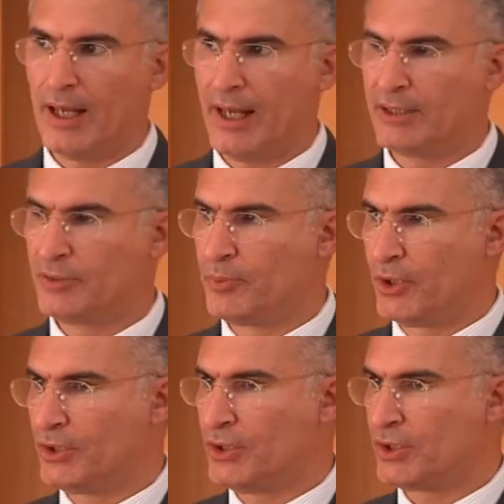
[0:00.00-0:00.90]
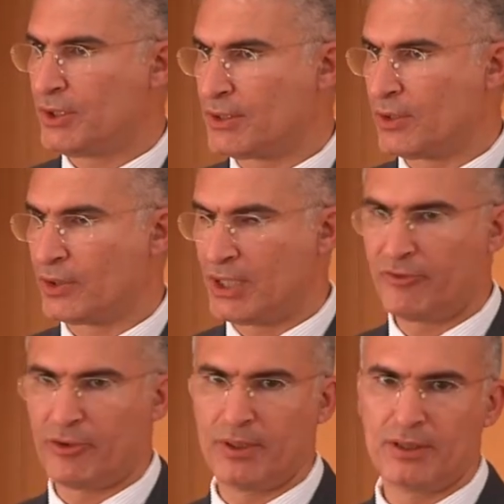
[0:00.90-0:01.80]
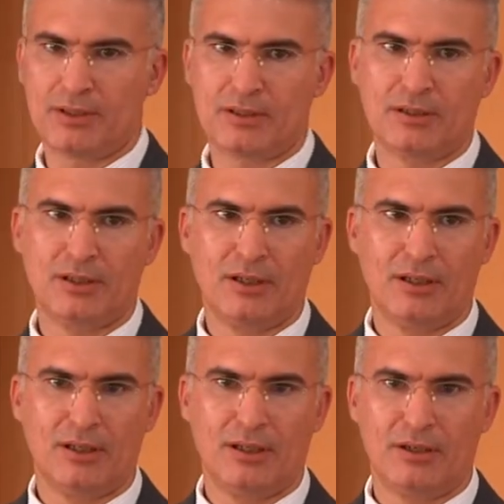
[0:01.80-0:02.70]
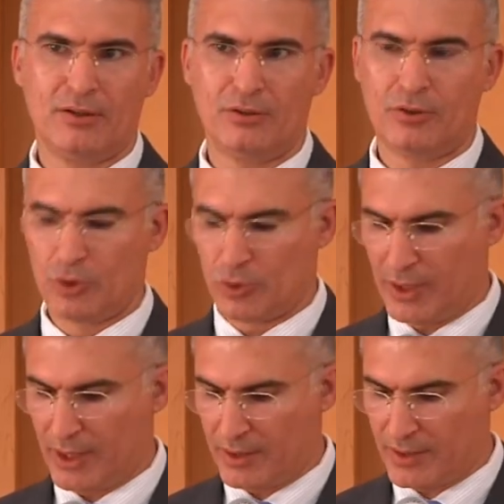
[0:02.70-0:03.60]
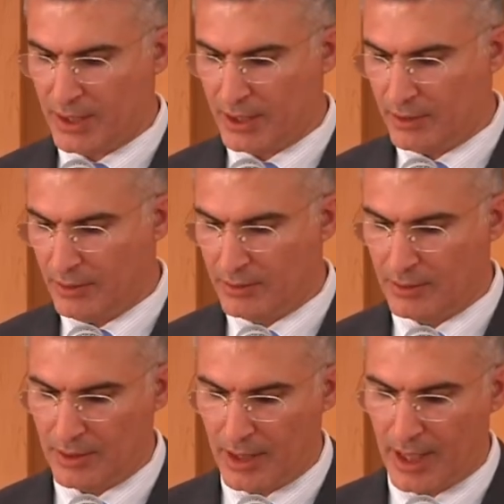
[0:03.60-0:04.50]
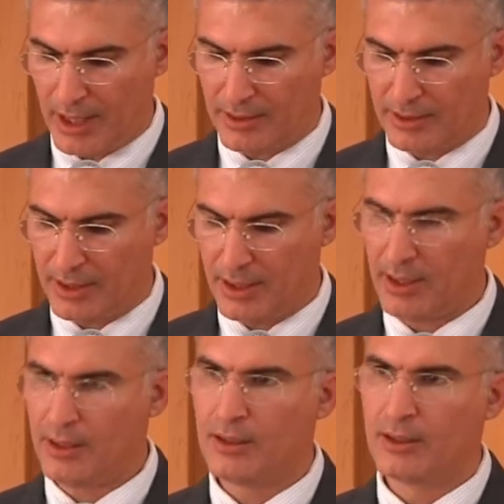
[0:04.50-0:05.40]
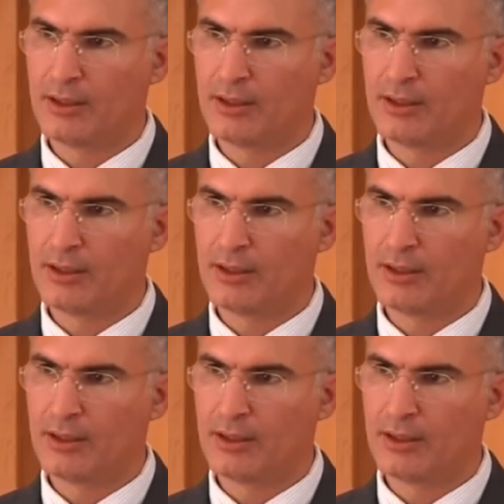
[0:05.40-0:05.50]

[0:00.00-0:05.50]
And politicians or governments usually are seen as the